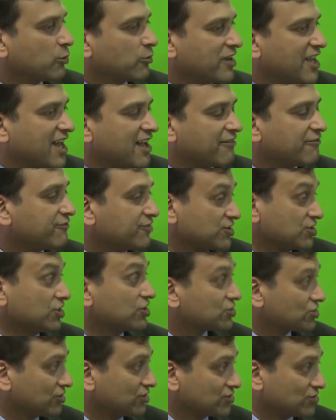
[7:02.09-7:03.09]
We have
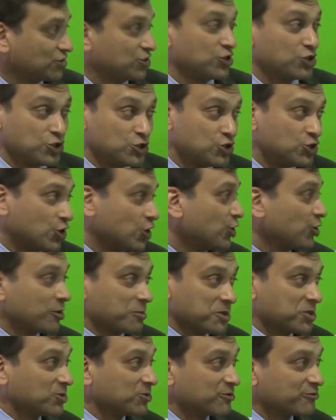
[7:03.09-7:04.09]
physicians,
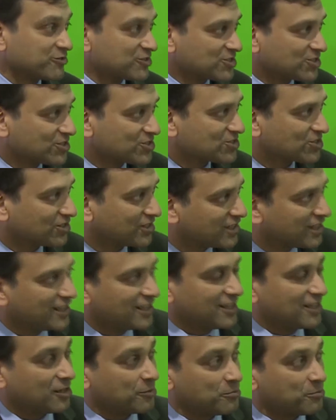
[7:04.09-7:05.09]
and you're a physician.
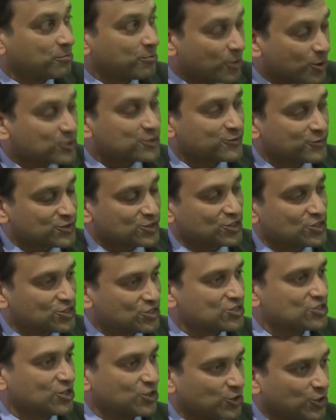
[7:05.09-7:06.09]
Most
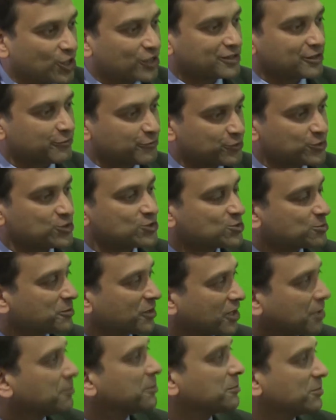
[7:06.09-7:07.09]
physicians are not the first to
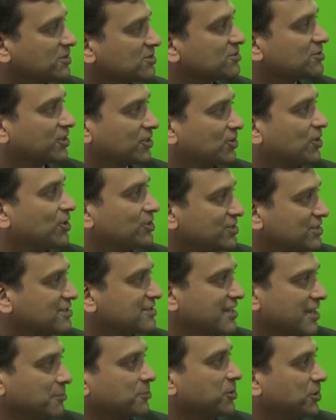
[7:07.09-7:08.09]
pick up a piece of technology and
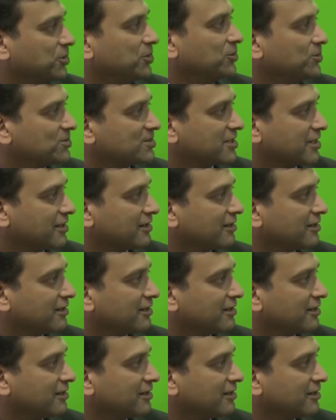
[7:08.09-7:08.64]
say, I'm going to use that.